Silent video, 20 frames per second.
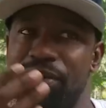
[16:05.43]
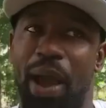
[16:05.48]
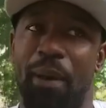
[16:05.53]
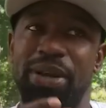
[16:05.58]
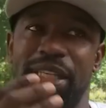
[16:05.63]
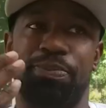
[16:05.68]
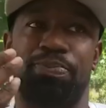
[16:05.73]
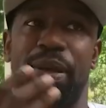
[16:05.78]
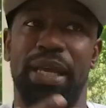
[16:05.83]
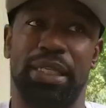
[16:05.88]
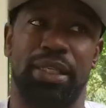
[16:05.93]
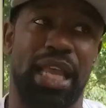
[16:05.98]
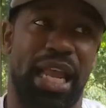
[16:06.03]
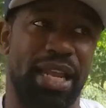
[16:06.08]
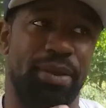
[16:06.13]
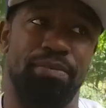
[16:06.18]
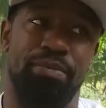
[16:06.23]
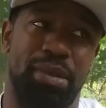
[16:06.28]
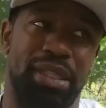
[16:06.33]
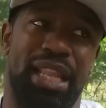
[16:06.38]
was pissed,
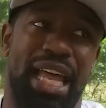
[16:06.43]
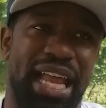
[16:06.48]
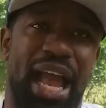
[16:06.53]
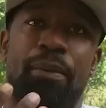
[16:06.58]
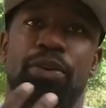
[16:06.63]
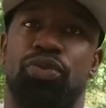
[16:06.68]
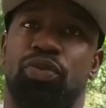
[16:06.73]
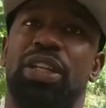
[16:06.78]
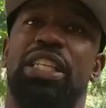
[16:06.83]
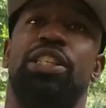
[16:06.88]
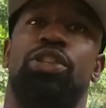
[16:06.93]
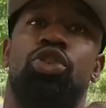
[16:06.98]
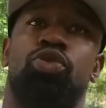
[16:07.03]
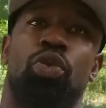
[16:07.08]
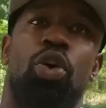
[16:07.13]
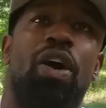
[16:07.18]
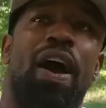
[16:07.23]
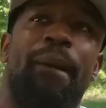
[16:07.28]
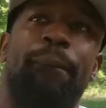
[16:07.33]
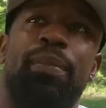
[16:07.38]
like I was really
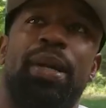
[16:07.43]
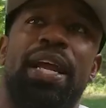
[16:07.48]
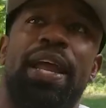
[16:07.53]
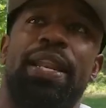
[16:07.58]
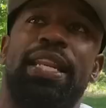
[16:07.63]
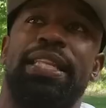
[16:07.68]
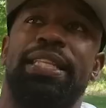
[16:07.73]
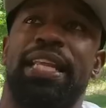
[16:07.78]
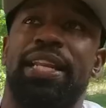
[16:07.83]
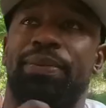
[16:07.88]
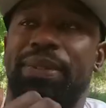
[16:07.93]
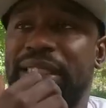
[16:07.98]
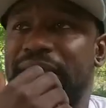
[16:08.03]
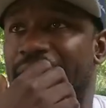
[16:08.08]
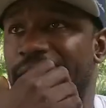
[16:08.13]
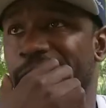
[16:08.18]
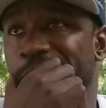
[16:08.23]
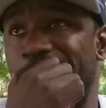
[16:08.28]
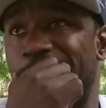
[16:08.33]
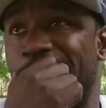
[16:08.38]
swole at Brad, and then it was
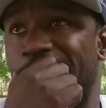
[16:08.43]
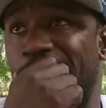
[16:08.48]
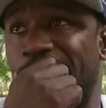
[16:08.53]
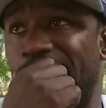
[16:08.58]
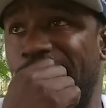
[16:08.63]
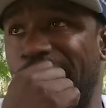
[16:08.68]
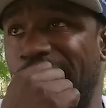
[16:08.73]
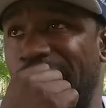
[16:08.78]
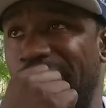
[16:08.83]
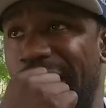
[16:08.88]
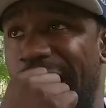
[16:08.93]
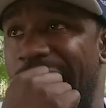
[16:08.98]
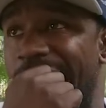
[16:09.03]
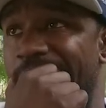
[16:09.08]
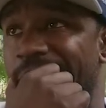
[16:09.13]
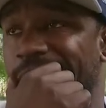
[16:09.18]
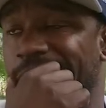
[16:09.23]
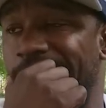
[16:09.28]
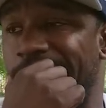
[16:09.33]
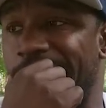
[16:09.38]
like, you know, I
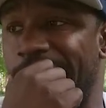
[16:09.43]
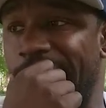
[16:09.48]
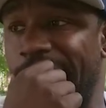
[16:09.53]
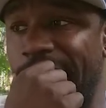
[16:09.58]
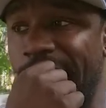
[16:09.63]
had to